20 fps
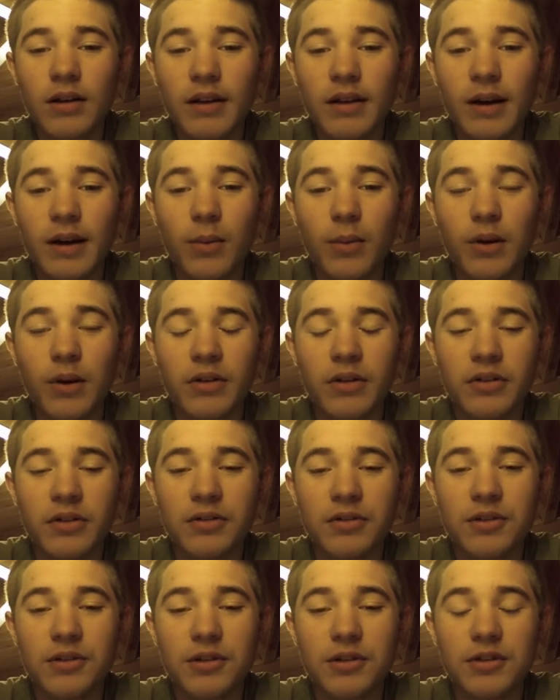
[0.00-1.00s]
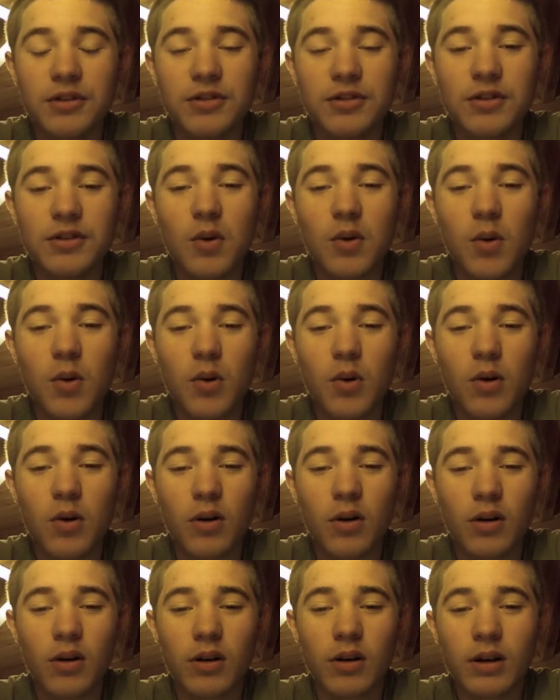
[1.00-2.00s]
and went to
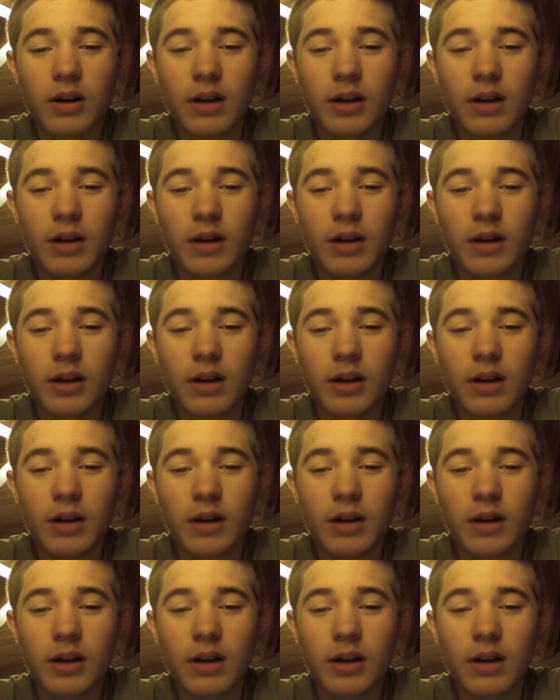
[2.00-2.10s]
school